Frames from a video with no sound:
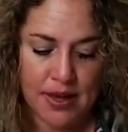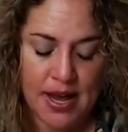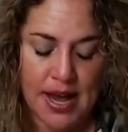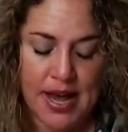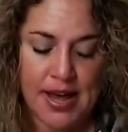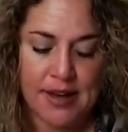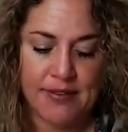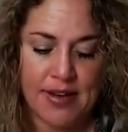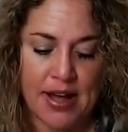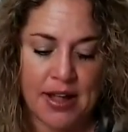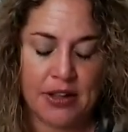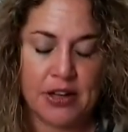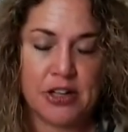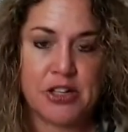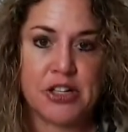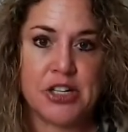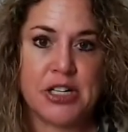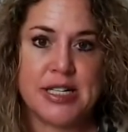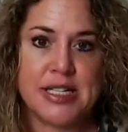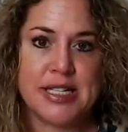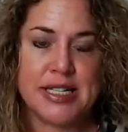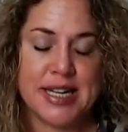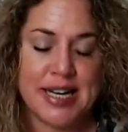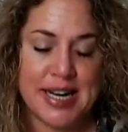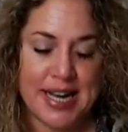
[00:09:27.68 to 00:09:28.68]
I have
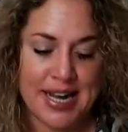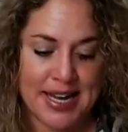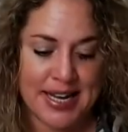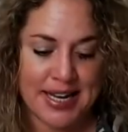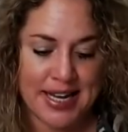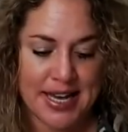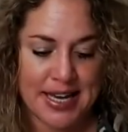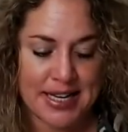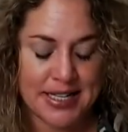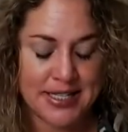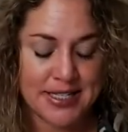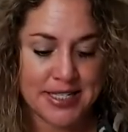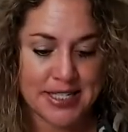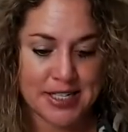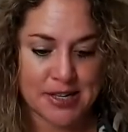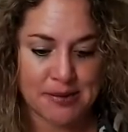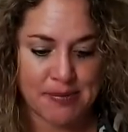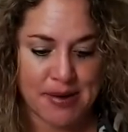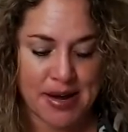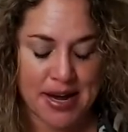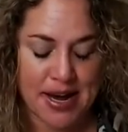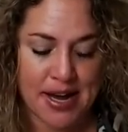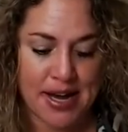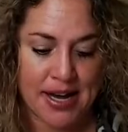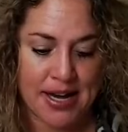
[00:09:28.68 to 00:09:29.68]
allergies today again, so
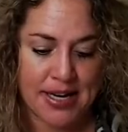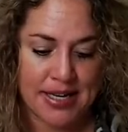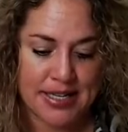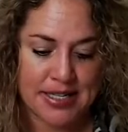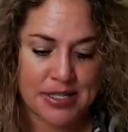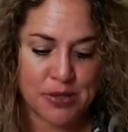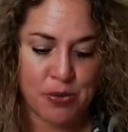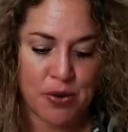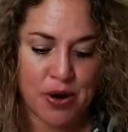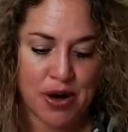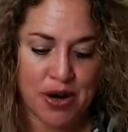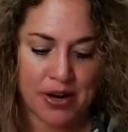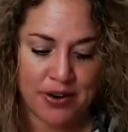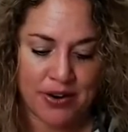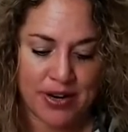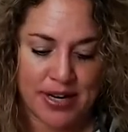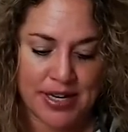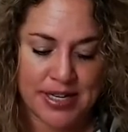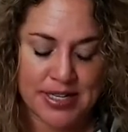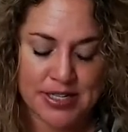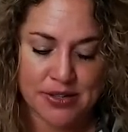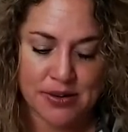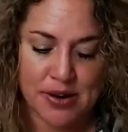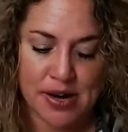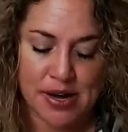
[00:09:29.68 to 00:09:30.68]
my eye is
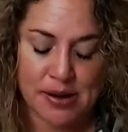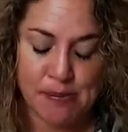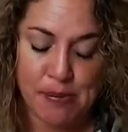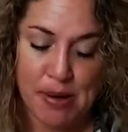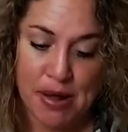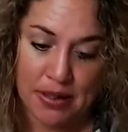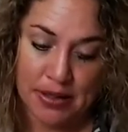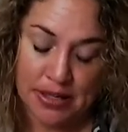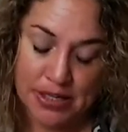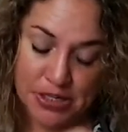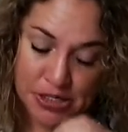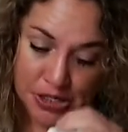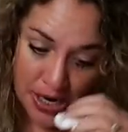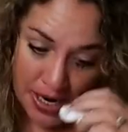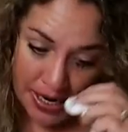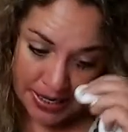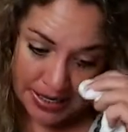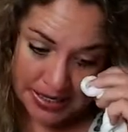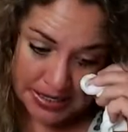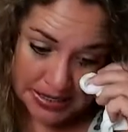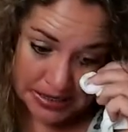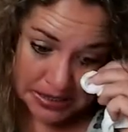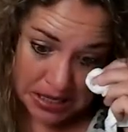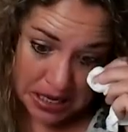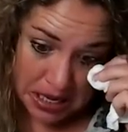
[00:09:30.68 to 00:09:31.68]
watering, so I
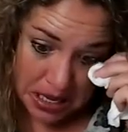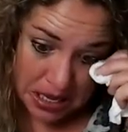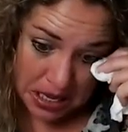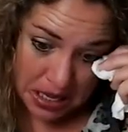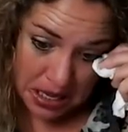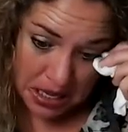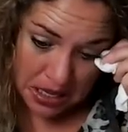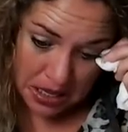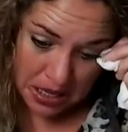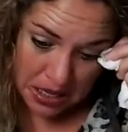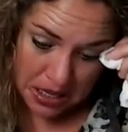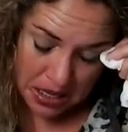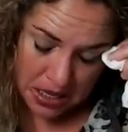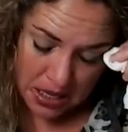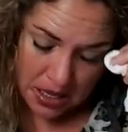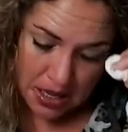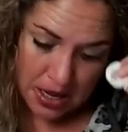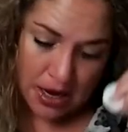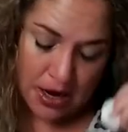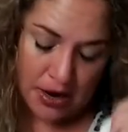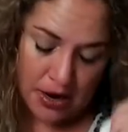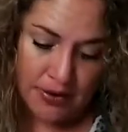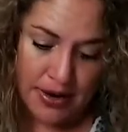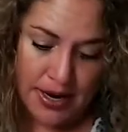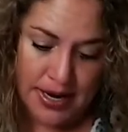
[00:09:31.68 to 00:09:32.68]
apologize.
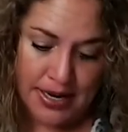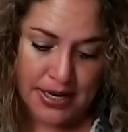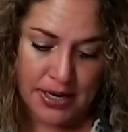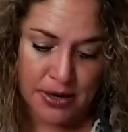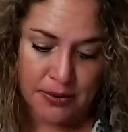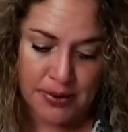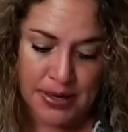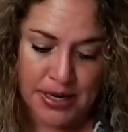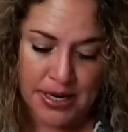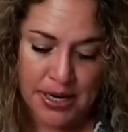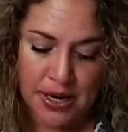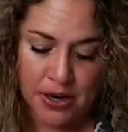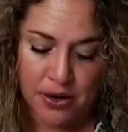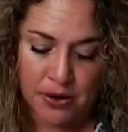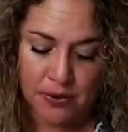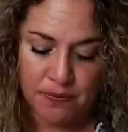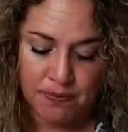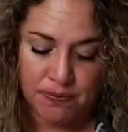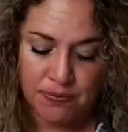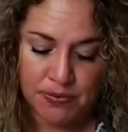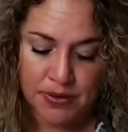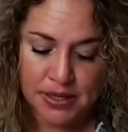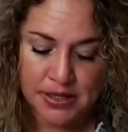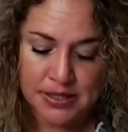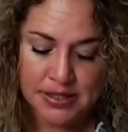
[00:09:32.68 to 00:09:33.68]
All right, here we go.
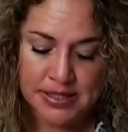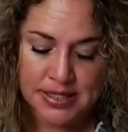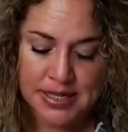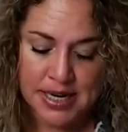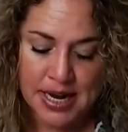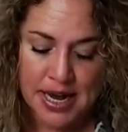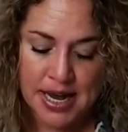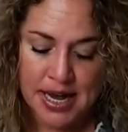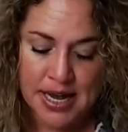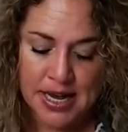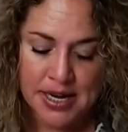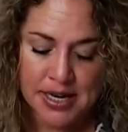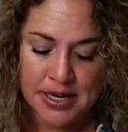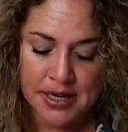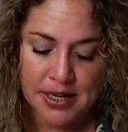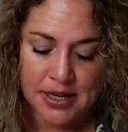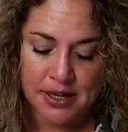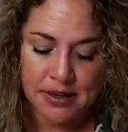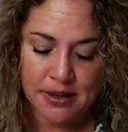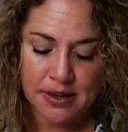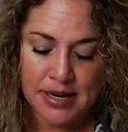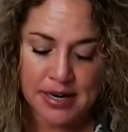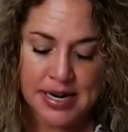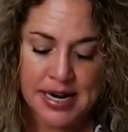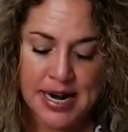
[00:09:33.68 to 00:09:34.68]
Doug
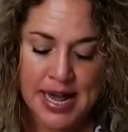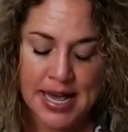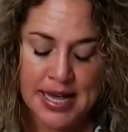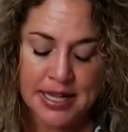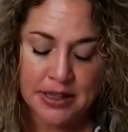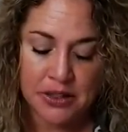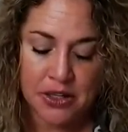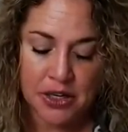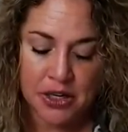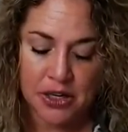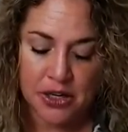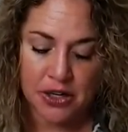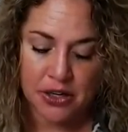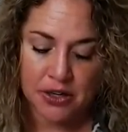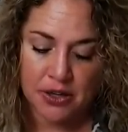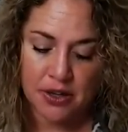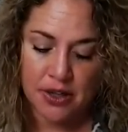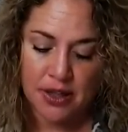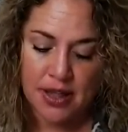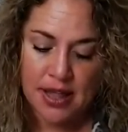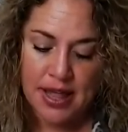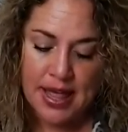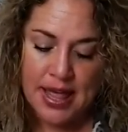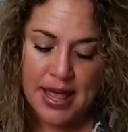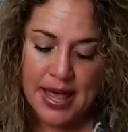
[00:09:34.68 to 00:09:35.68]
Naylor,
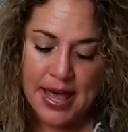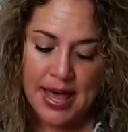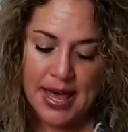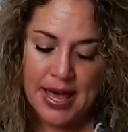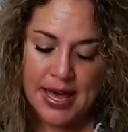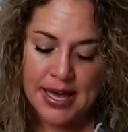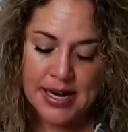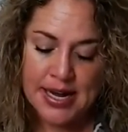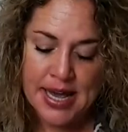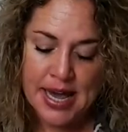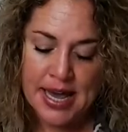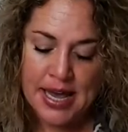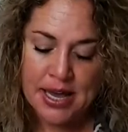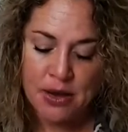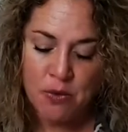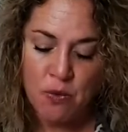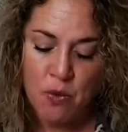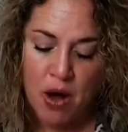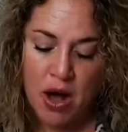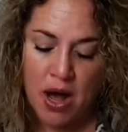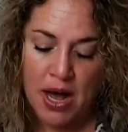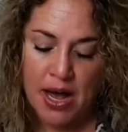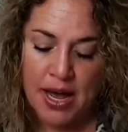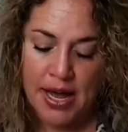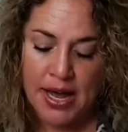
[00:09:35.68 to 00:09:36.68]
N A
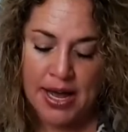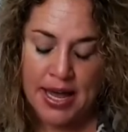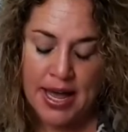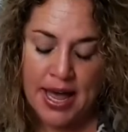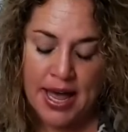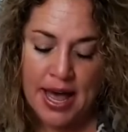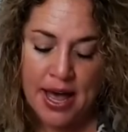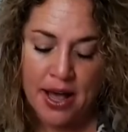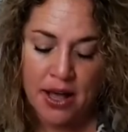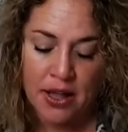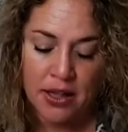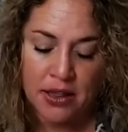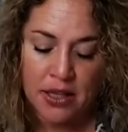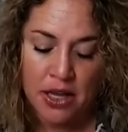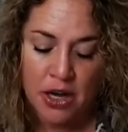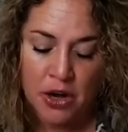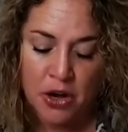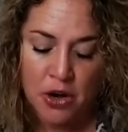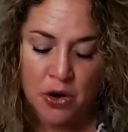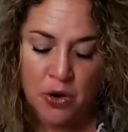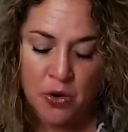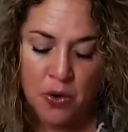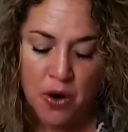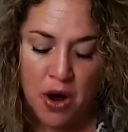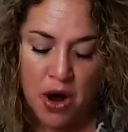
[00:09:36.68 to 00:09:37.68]
Y L
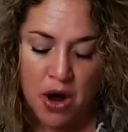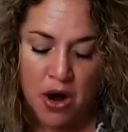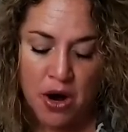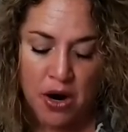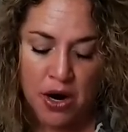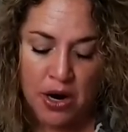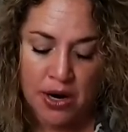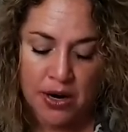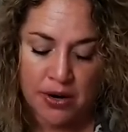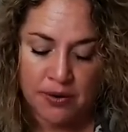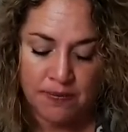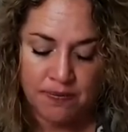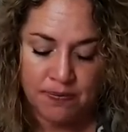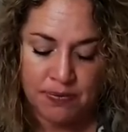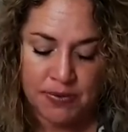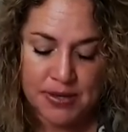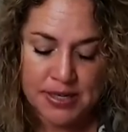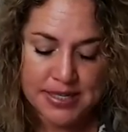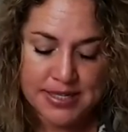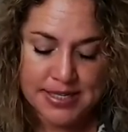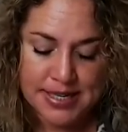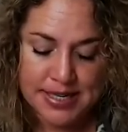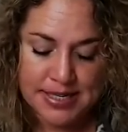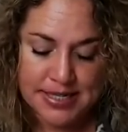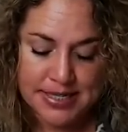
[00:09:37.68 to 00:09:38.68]
O R
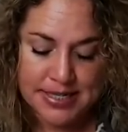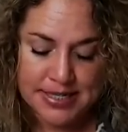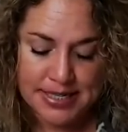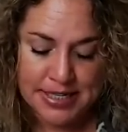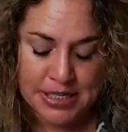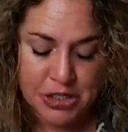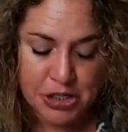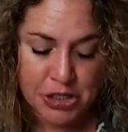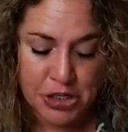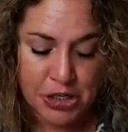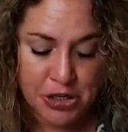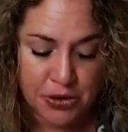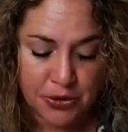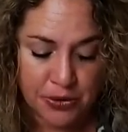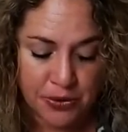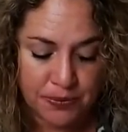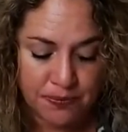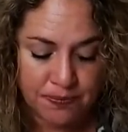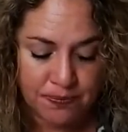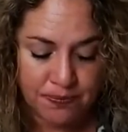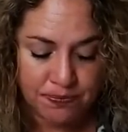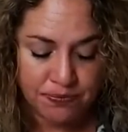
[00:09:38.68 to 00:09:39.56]
62.